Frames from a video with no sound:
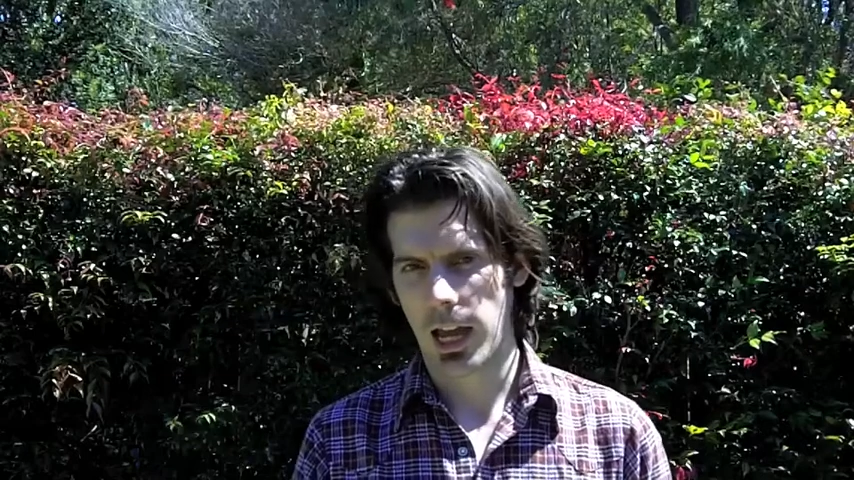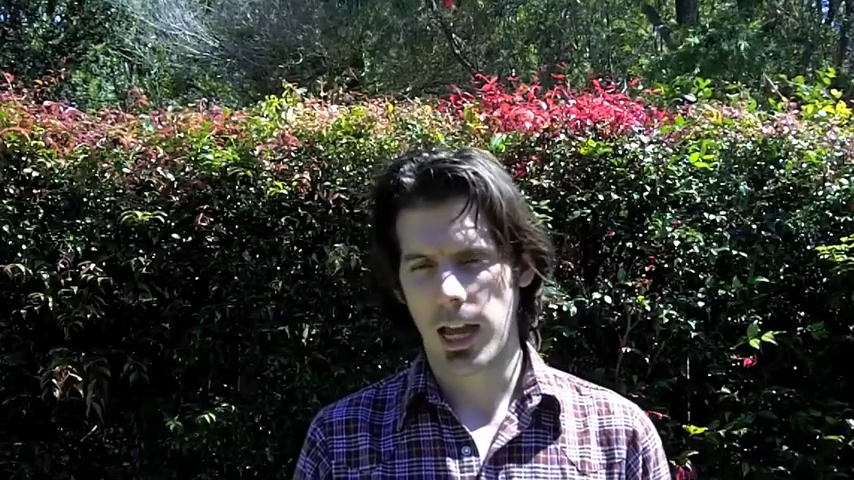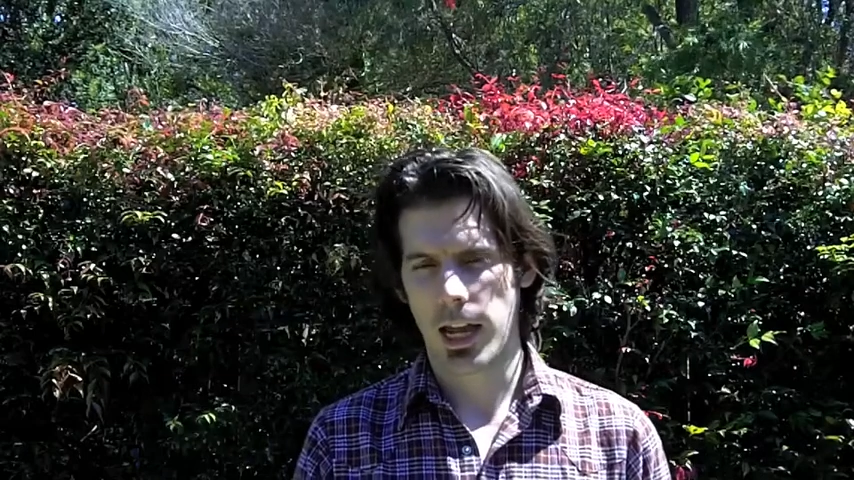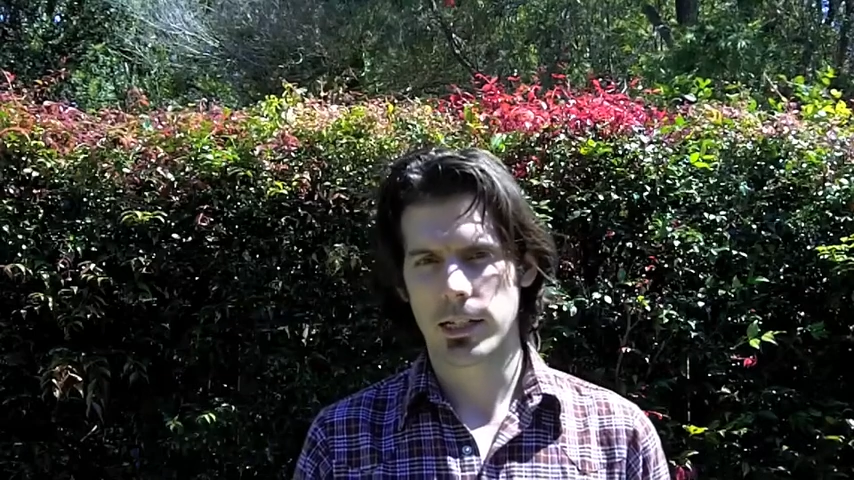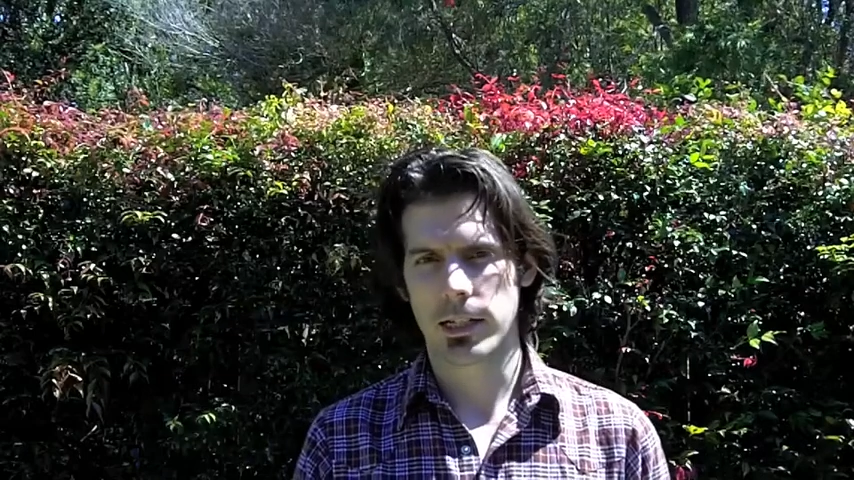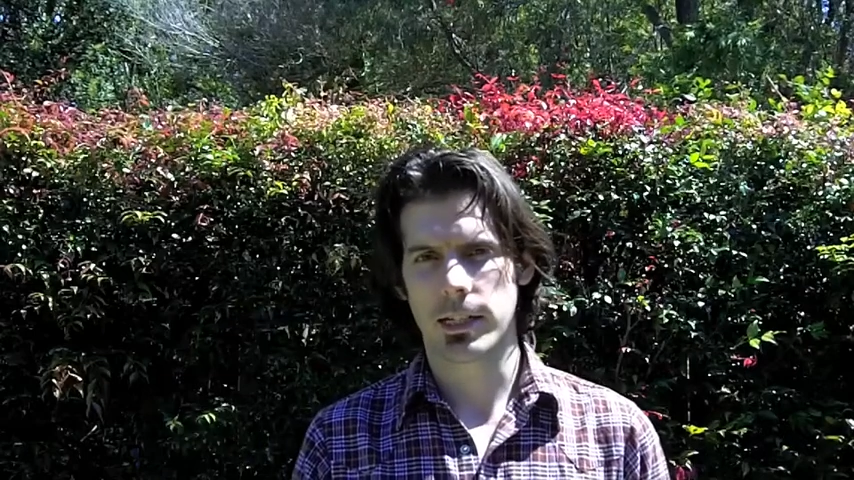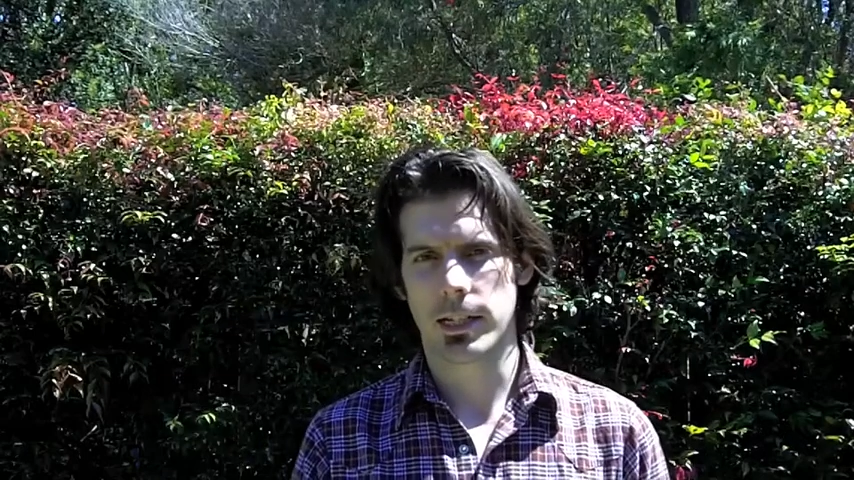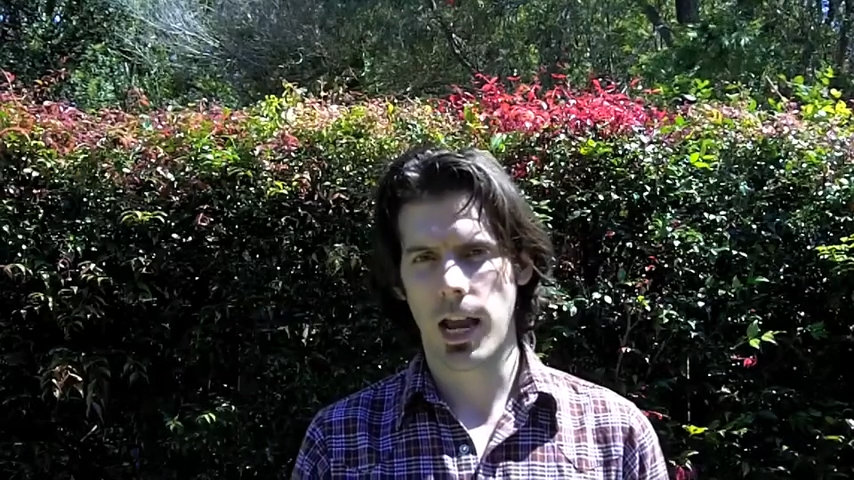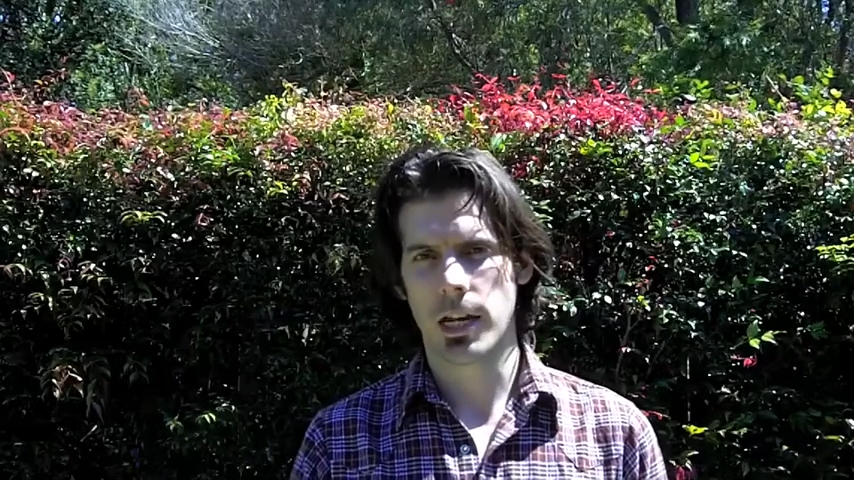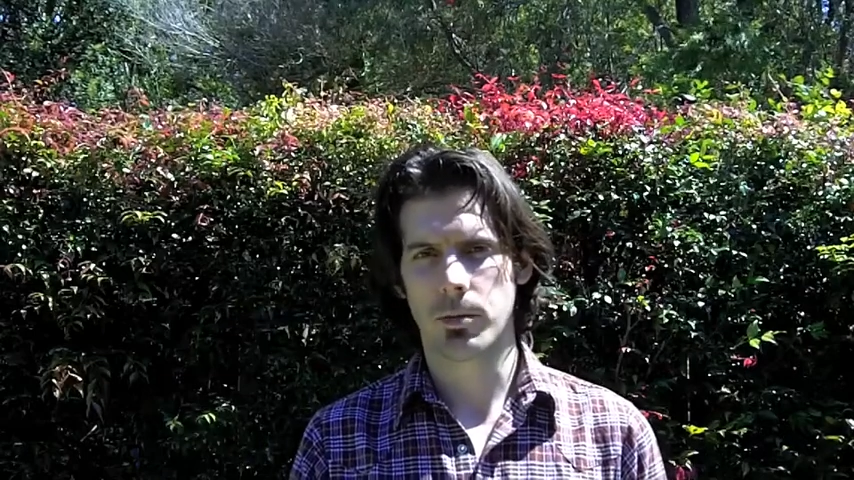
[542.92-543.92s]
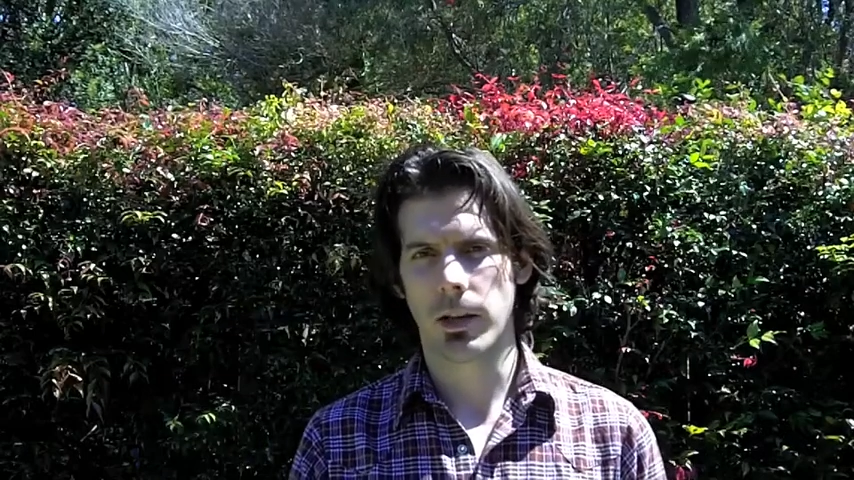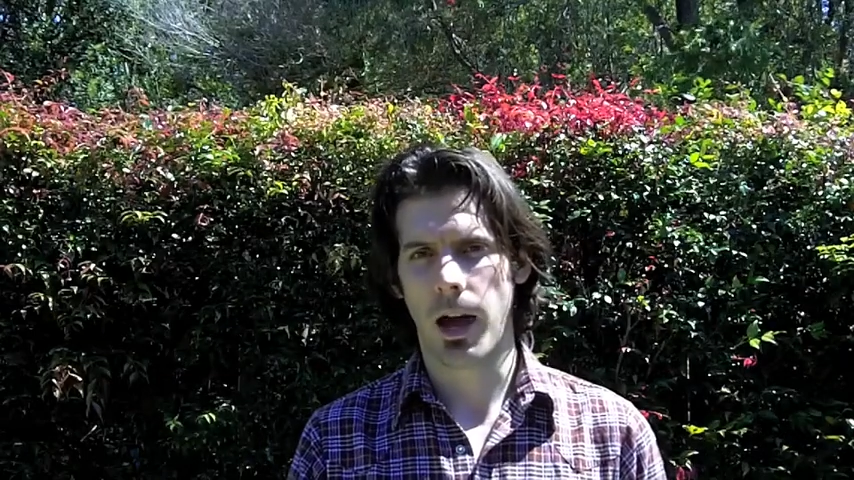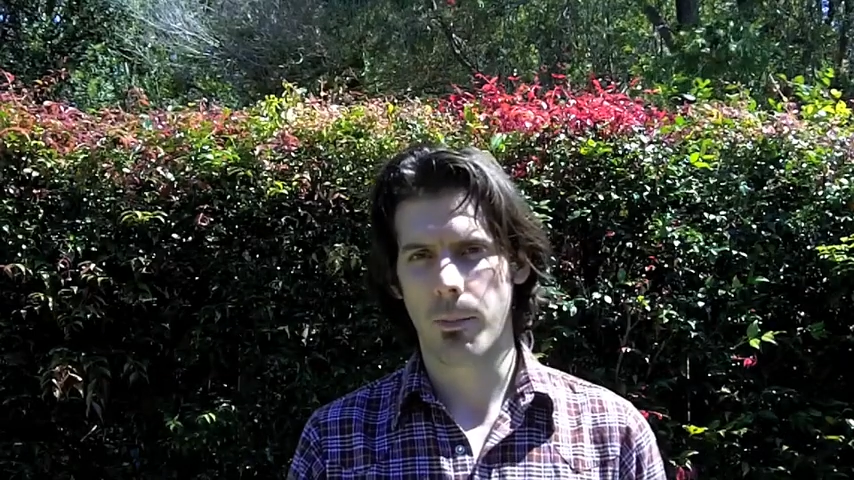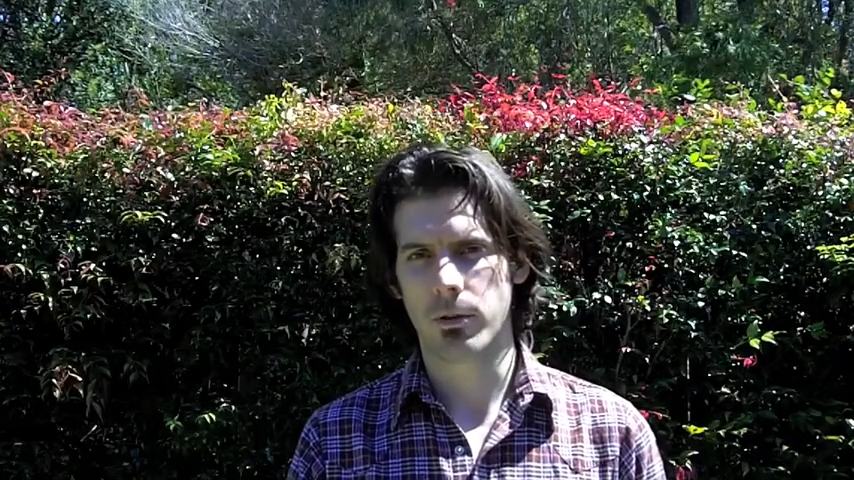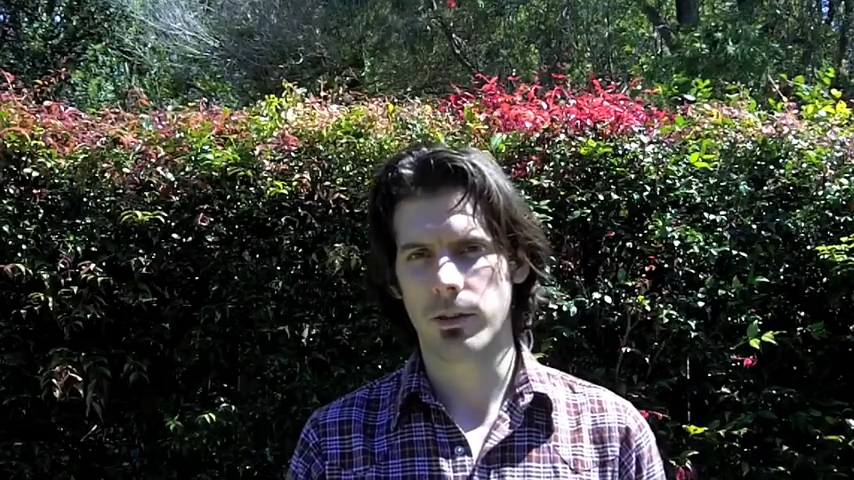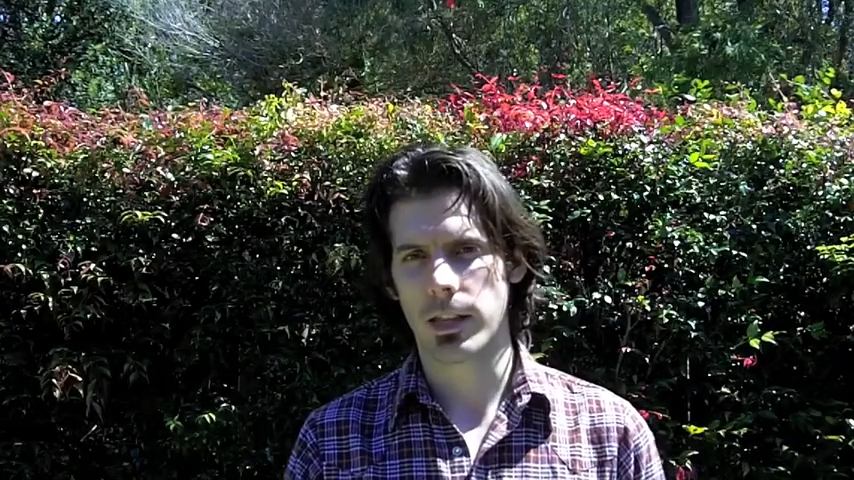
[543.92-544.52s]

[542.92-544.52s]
excellent tangible output